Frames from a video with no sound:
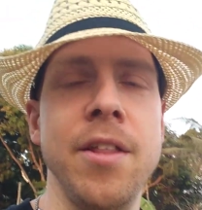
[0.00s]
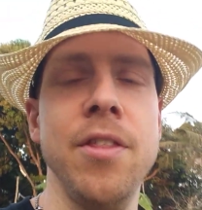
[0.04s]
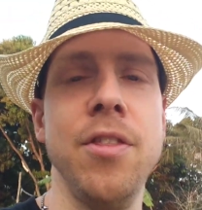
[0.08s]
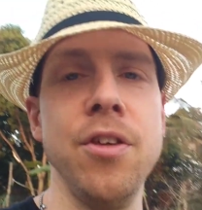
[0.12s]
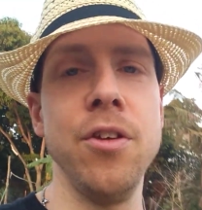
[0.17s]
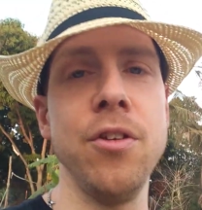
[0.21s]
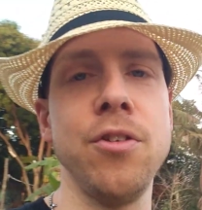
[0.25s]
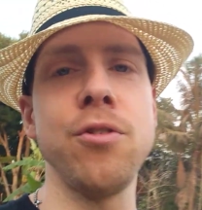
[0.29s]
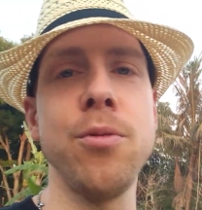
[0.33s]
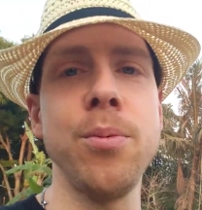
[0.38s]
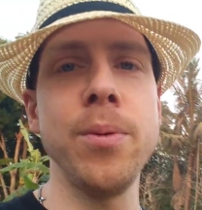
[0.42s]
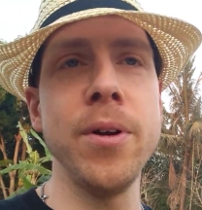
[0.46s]

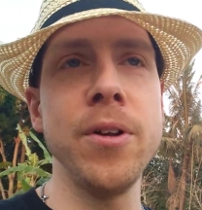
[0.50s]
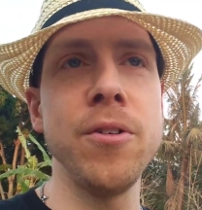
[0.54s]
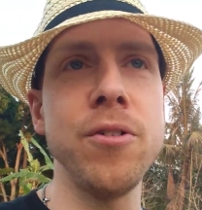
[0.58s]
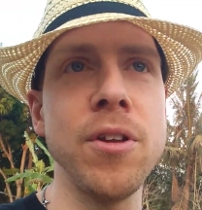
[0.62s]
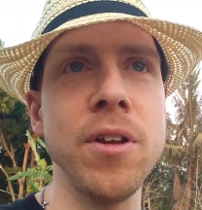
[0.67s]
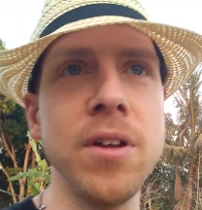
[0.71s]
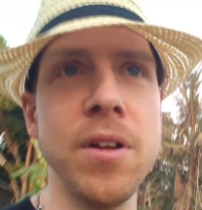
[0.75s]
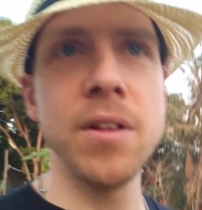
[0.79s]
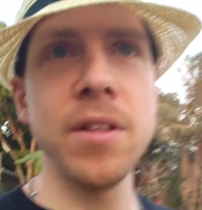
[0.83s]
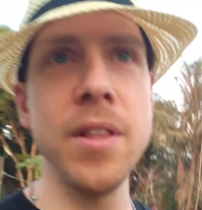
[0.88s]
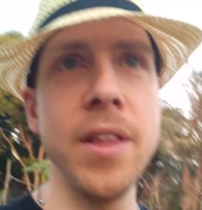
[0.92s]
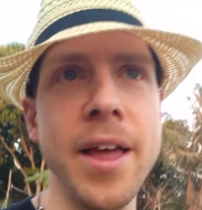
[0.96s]
this was
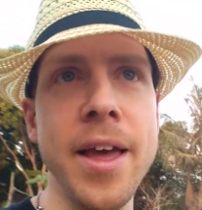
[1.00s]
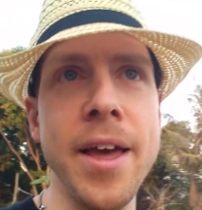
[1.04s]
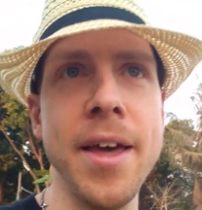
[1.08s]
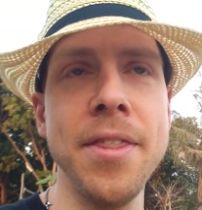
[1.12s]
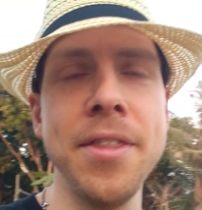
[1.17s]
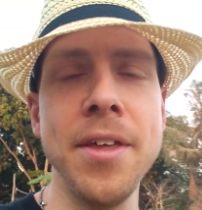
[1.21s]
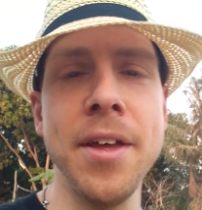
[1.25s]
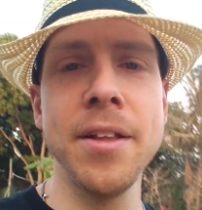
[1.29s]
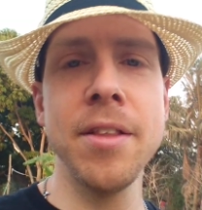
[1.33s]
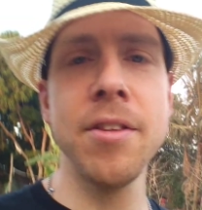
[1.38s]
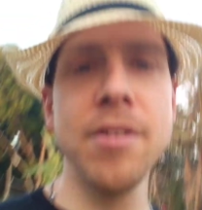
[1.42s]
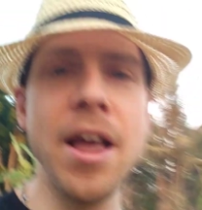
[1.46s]
a
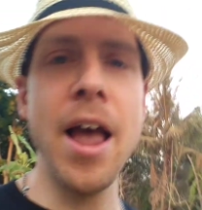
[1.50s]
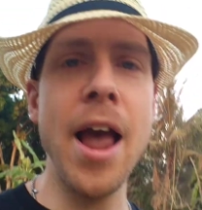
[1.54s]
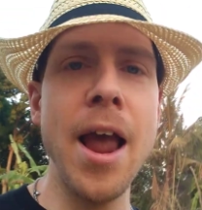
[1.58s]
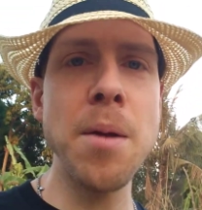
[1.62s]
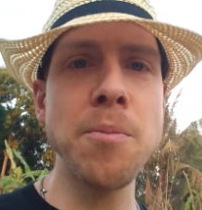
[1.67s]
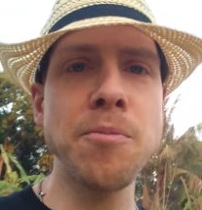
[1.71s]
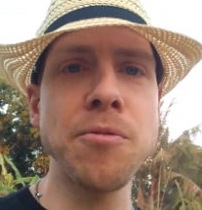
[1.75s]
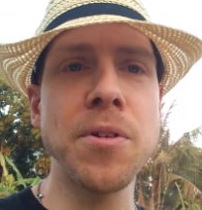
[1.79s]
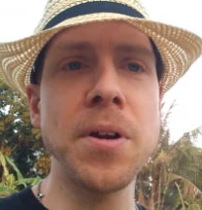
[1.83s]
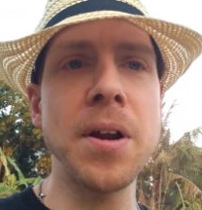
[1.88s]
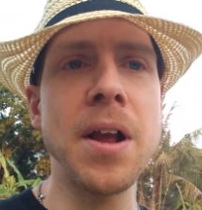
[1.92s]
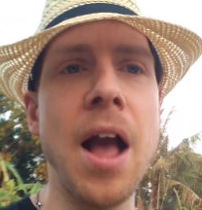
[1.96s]
land that time
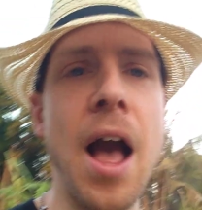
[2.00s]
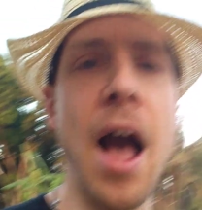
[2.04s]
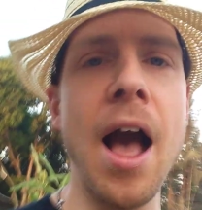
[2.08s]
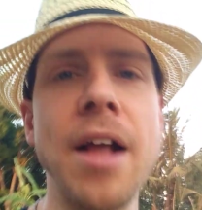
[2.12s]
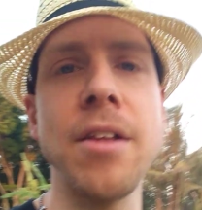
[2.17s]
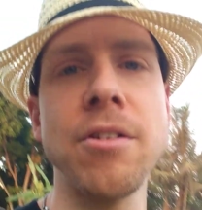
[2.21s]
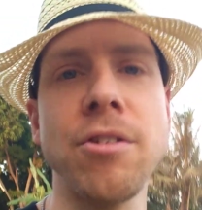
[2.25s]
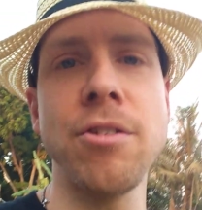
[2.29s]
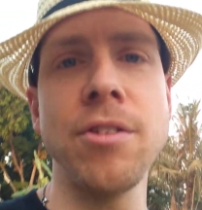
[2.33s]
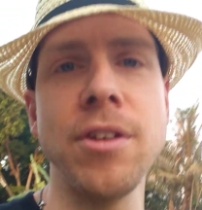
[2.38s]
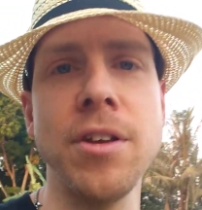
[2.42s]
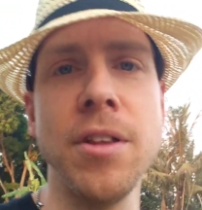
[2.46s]

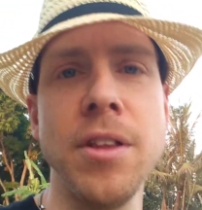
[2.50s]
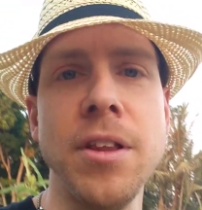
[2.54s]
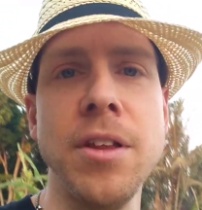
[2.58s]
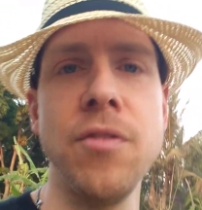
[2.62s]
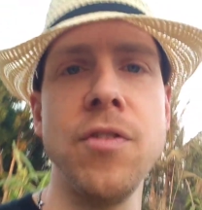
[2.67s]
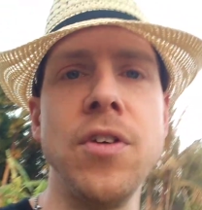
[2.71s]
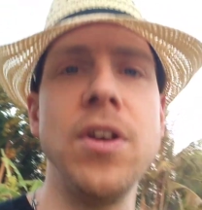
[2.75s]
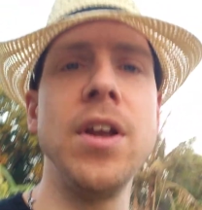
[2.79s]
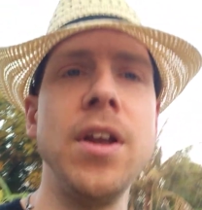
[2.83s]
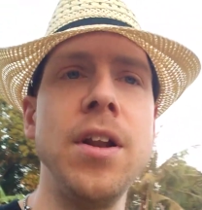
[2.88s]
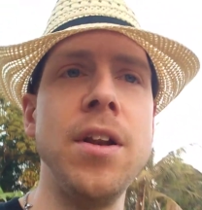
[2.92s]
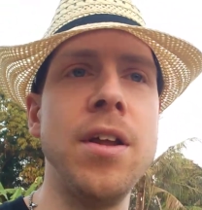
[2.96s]
forgot. Still
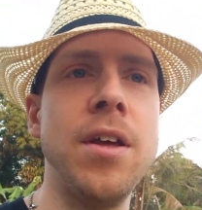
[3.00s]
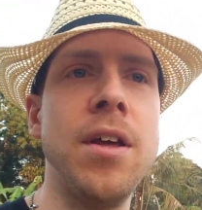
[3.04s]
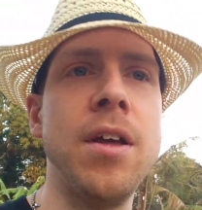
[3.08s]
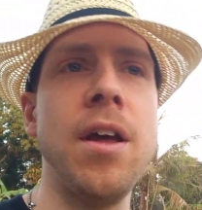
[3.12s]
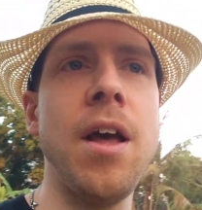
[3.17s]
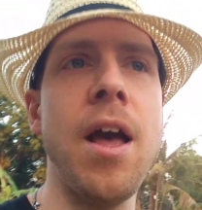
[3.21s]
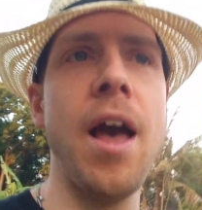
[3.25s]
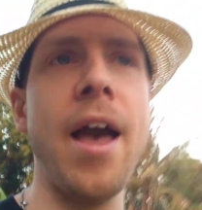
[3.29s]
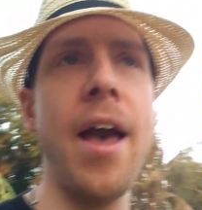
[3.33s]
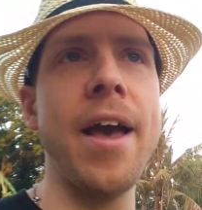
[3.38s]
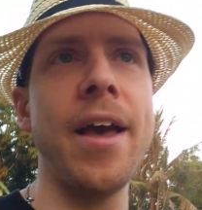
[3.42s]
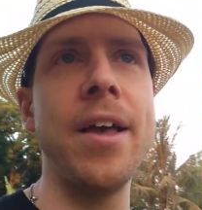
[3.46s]
living
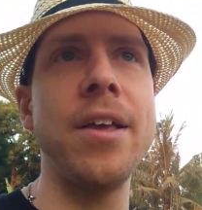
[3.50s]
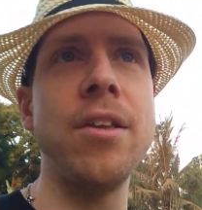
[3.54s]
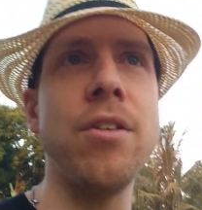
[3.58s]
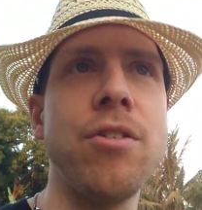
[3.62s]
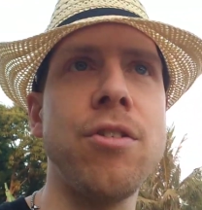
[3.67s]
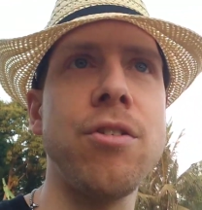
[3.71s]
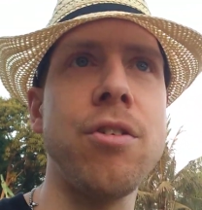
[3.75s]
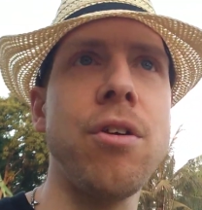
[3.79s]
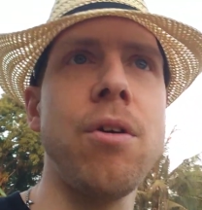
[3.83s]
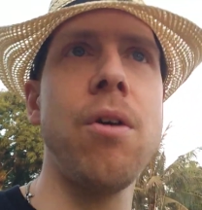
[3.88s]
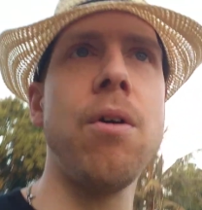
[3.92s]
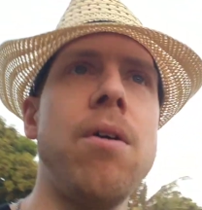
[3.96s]

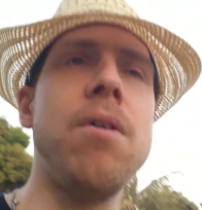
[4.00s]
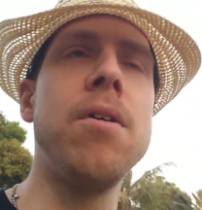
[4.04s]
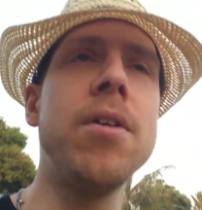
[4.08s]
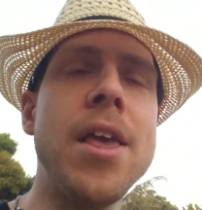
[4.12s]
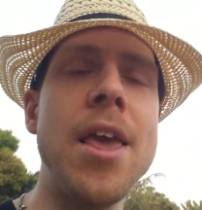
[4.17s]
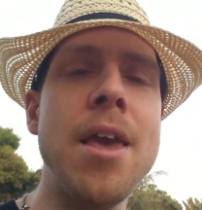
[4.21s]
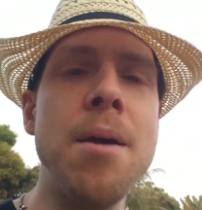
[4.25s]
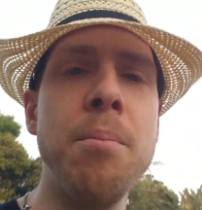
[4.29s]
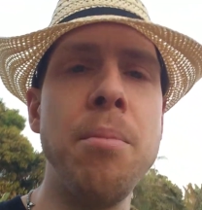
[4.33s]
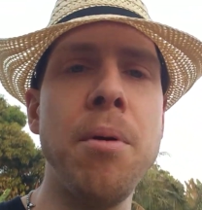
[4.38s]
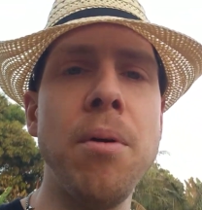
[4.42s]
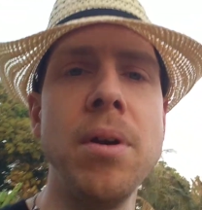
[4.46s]
as all
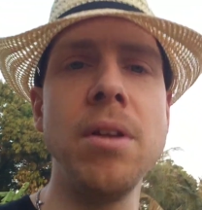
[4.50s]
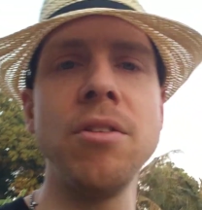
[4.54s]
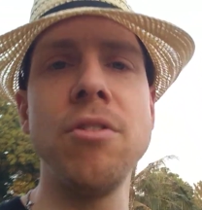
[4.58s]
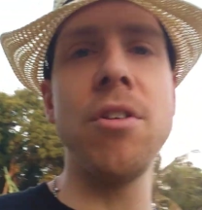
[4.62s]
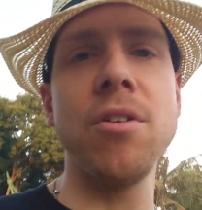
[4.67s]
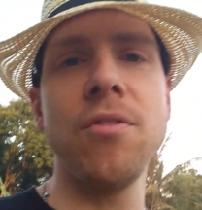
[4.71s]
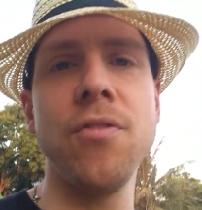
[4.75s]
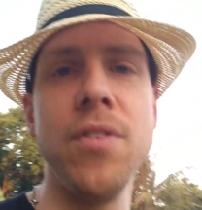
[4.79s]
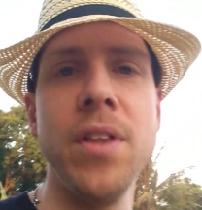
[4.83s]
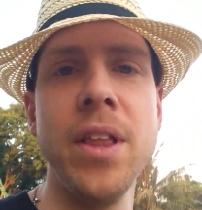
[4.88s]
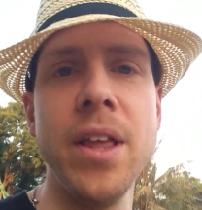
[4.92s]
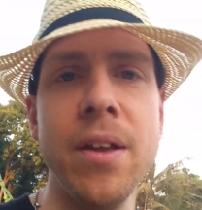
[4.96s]
Cambodians
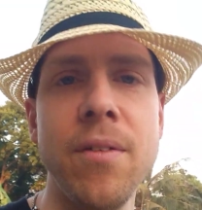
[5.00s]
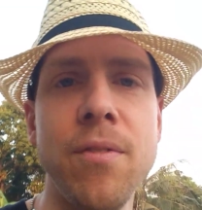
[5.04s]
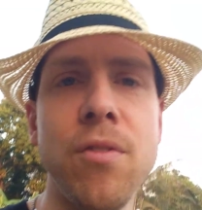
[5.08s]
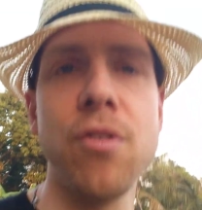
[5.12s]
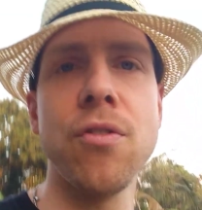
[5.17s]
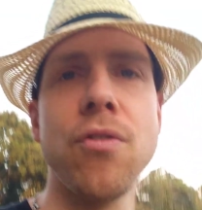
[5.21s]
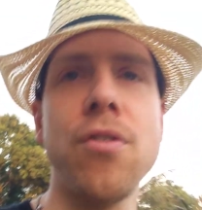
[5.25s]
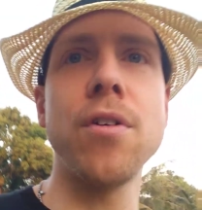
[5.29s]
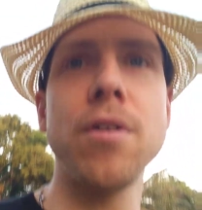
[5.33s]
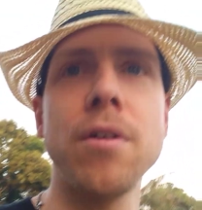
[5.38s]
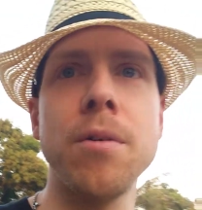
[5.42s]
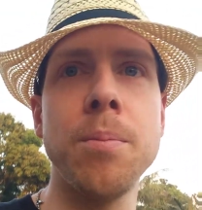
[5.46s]
have lived
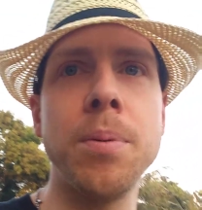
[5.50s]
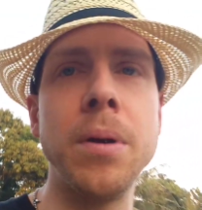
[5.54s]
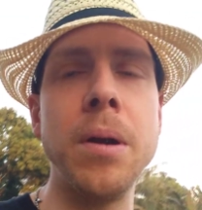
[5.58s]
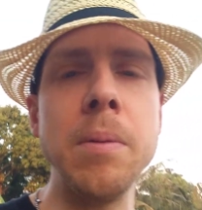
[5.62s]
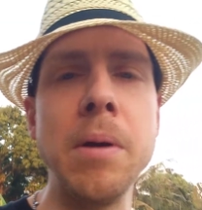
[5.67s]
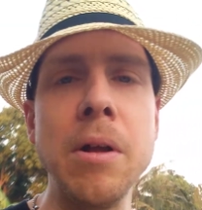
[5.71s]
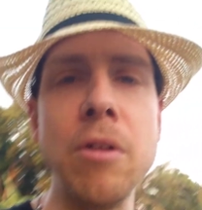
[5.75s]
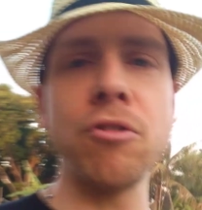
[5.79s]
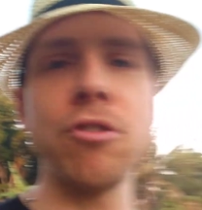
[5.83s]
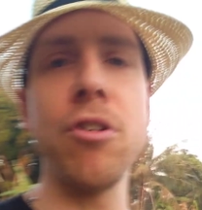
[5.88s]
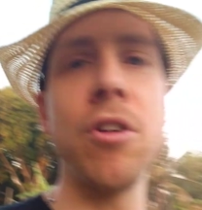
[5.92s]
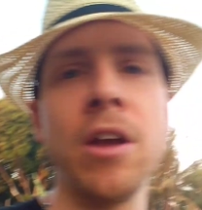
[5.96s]
for pretty
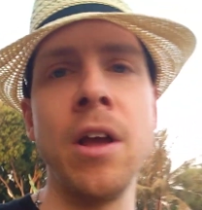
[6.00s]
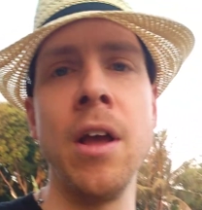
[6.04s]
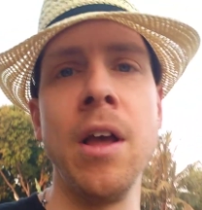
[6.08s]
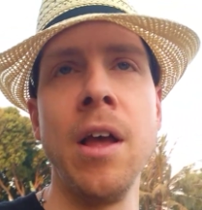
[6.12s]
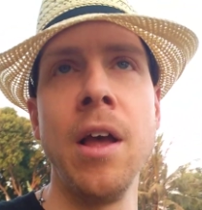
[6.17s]
much